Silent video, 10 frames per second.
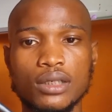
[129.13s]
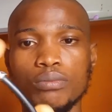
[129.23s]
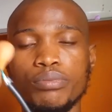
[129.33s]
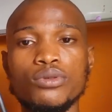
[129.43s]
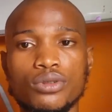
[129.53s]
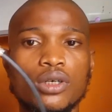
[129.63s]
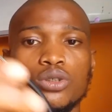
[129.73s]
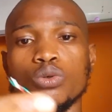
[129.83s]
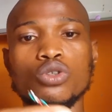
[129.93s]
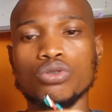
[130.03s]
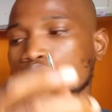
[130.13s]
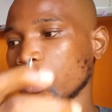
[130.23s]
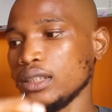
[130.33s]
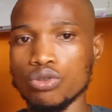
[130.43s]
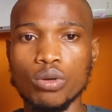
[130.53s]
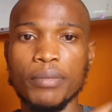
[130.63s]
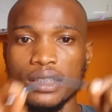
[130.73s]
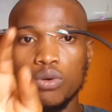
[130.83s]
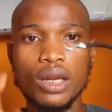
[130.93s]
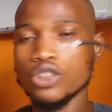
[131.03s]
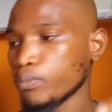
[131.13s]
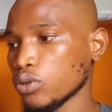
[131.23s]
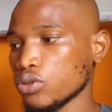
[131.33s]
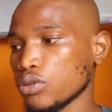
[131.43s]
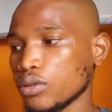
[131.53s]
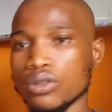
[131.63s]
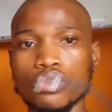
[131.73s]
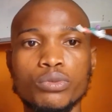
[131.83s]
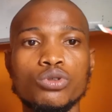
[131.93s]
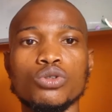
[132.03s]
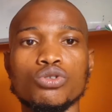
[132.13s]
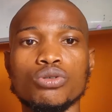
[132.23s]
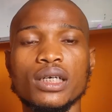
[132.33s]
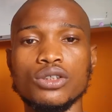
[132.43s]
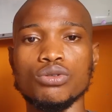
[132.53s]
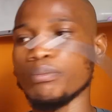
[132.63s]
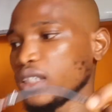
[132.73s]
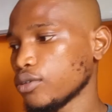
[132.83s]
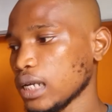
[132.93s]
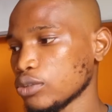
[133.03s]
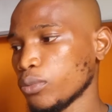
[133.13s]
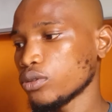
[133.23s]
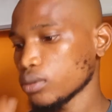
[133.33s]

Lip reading: Suppose you want to solder this to a particular spot. Suppose you want to solder this to a particular spot,